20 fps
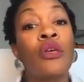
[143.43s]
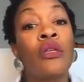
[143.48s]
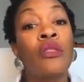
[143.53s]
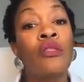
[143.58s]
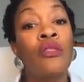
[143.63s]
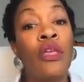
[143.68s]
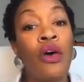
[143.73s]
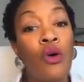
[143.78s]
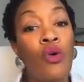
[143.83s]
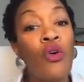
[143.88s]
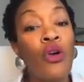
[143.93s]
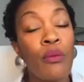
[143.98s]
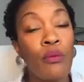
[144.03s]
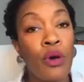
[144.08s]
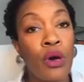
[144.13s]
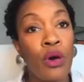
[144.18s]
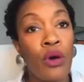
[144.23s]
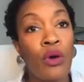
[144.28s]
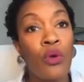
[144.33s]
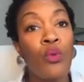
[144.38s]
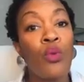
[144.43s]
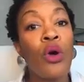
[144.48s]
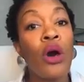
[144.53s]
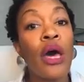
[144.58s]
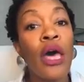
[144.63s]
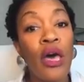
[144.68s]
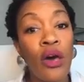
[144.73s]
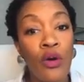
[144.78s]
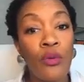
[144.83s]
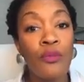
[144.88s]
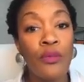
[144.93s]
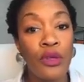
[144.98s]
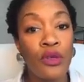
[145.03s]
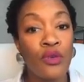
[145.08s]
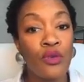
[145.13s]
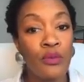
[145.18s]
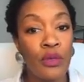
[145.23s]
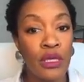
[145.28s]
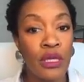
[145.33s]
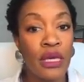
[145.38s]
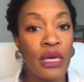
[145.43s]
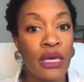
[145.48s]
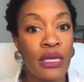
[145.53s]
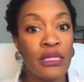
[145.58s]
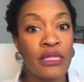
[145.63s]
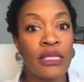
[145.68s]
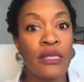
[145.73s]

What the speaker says: the hormone will help you because